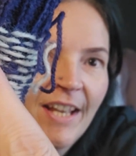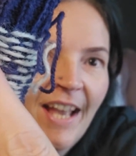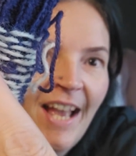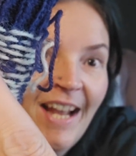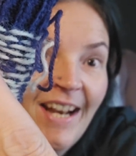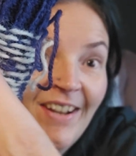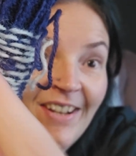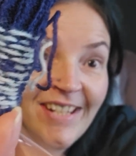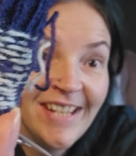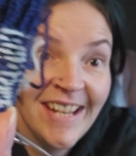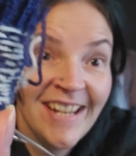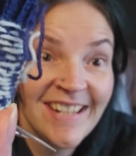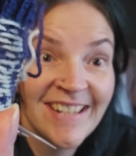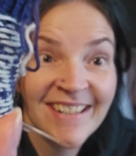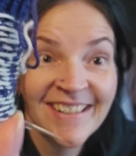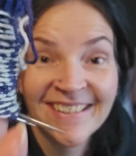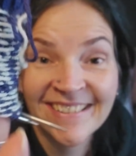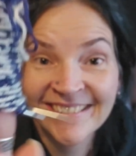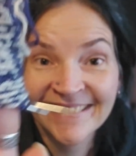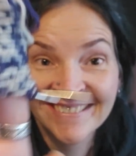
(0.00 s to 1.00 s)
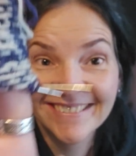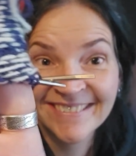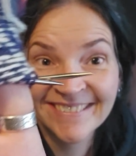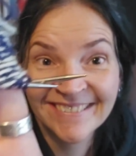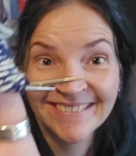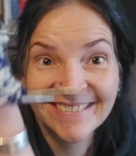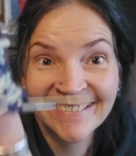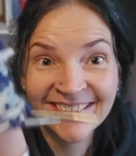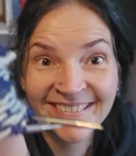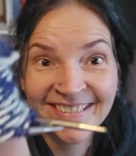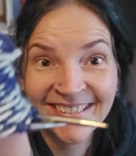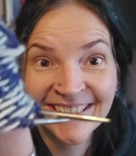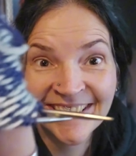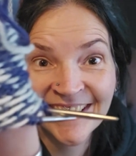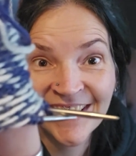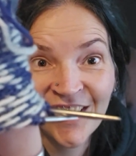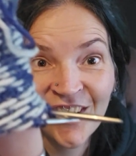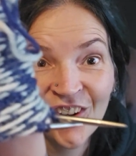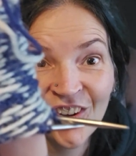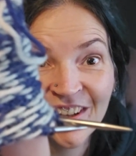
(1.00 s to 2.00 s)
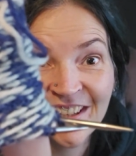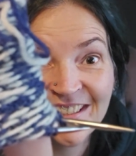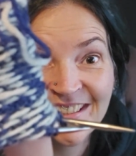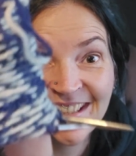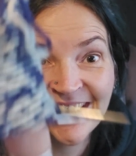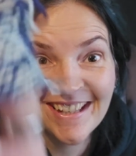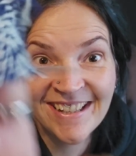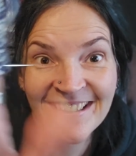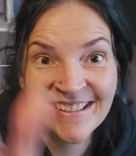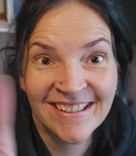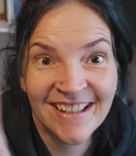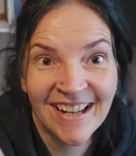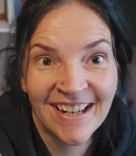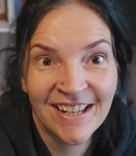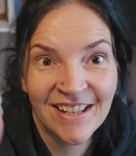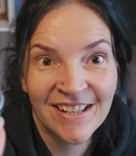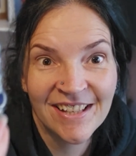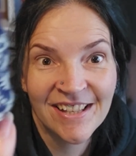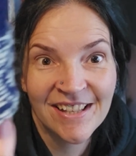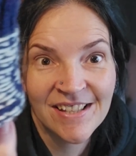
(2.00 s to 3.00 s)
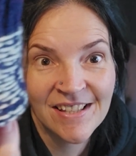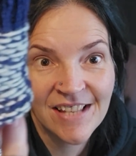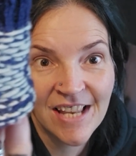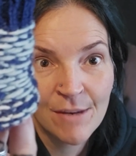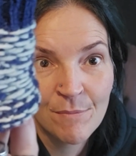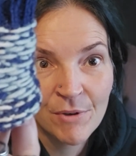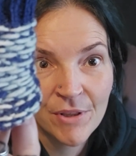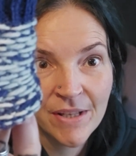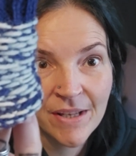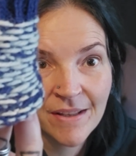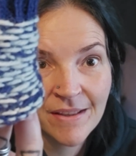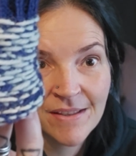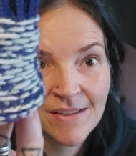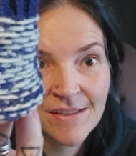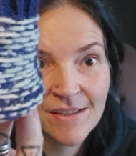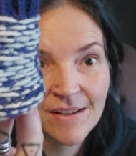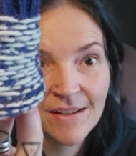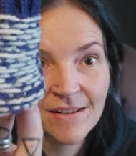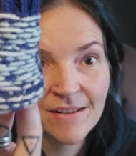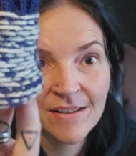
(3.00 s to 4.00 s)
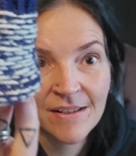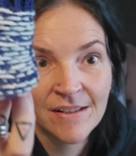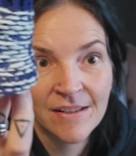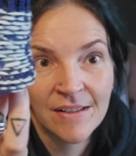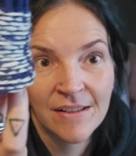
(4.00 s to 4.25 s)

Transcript: And I did. And the same on the other side.